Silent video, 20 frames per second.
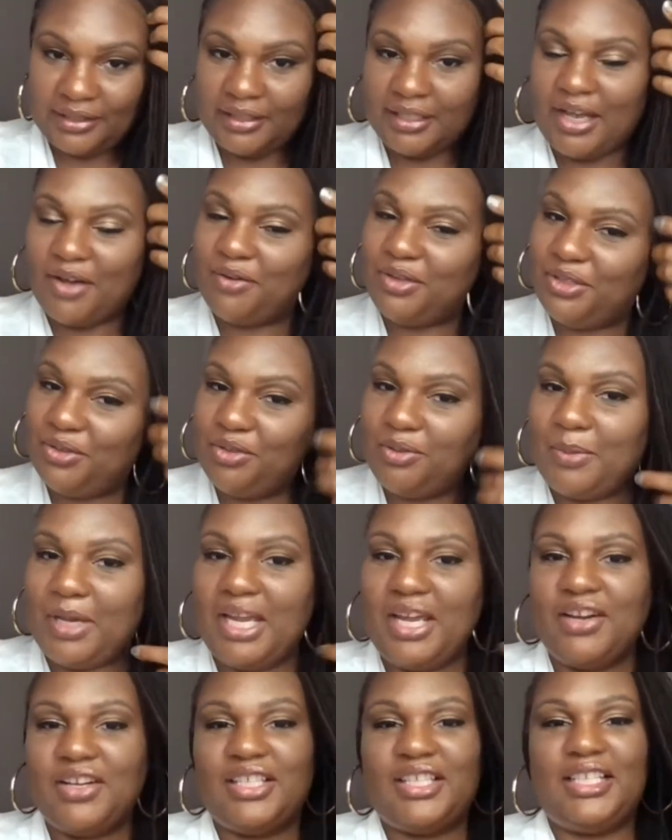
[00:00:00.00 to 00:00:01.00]
I always use my
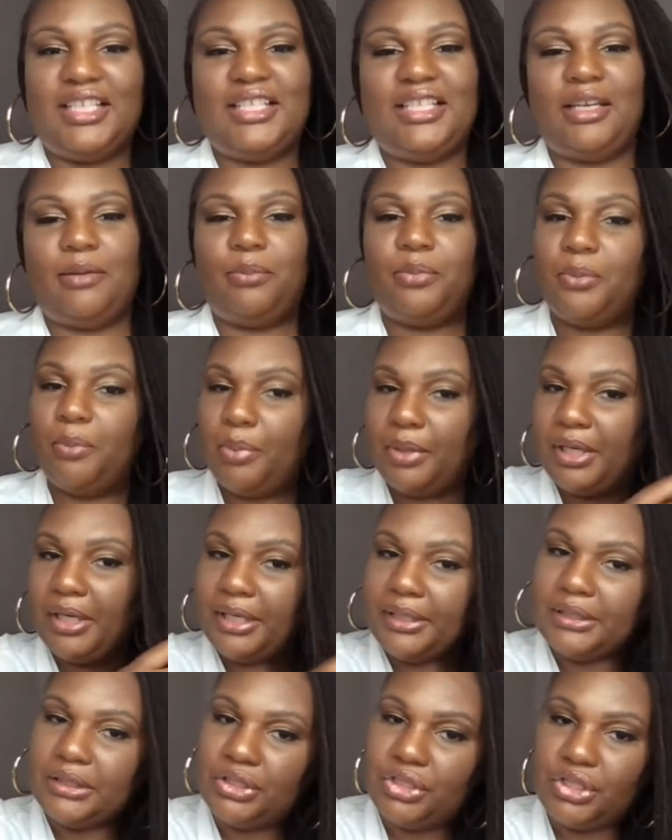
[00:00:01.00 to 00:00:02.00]
hair as an example, but
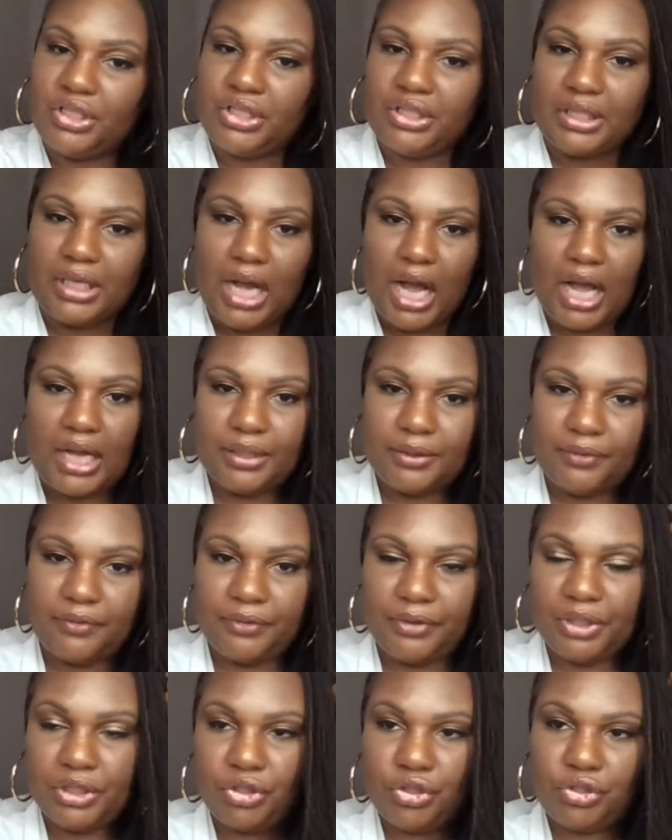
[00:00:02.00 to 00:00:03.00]
just to kind of
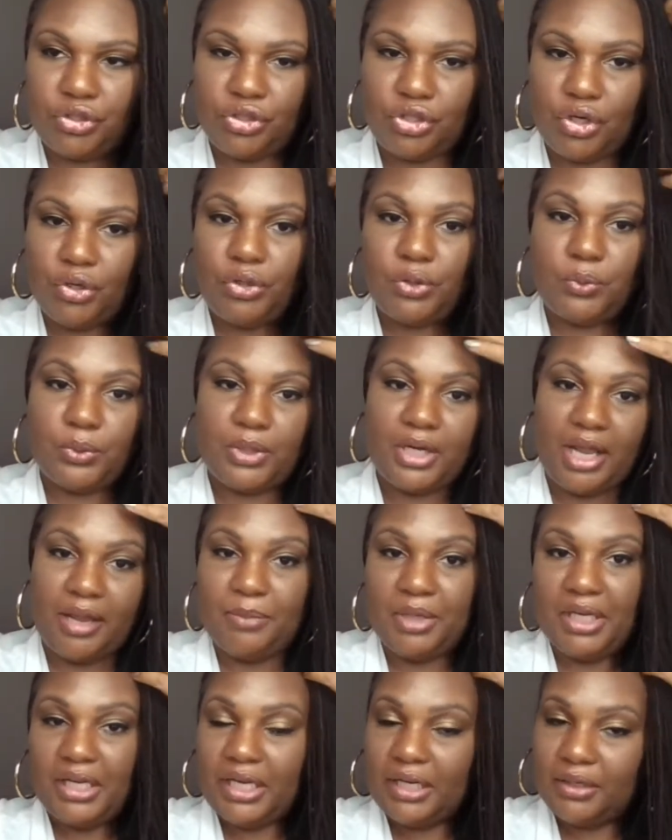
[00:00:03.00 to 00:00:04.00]
show you what I
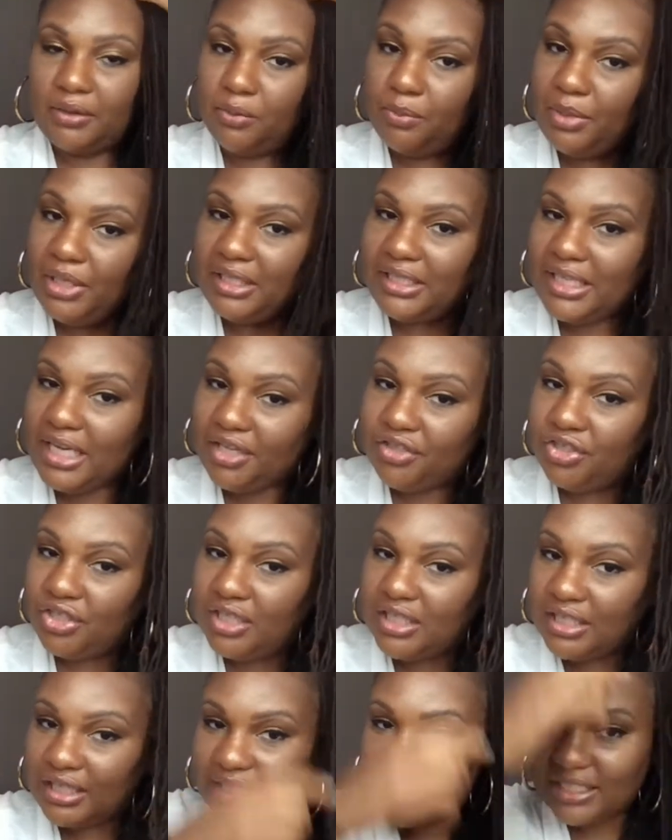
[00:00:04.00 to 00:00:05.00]
mean. I don't mean tension
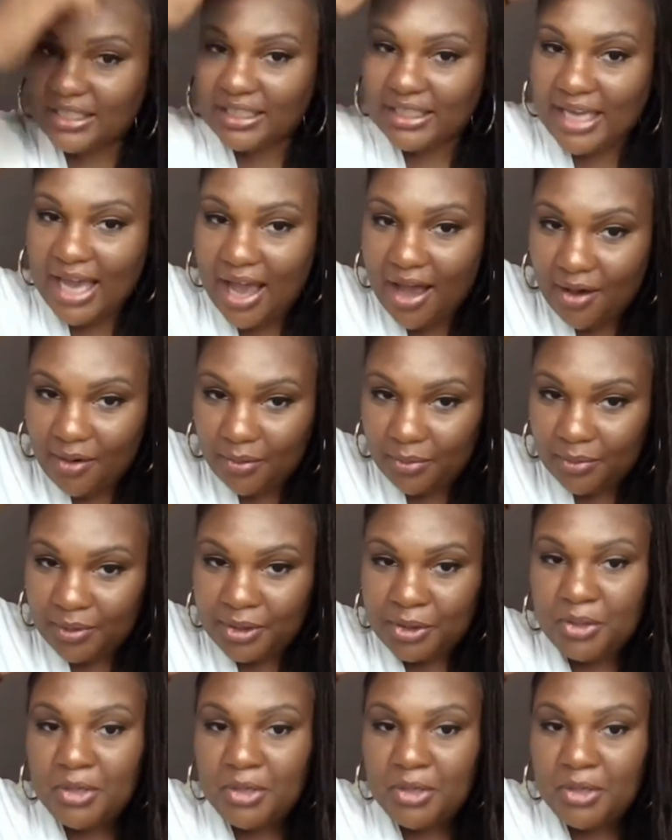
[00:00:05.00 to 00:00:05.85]
to the scalp.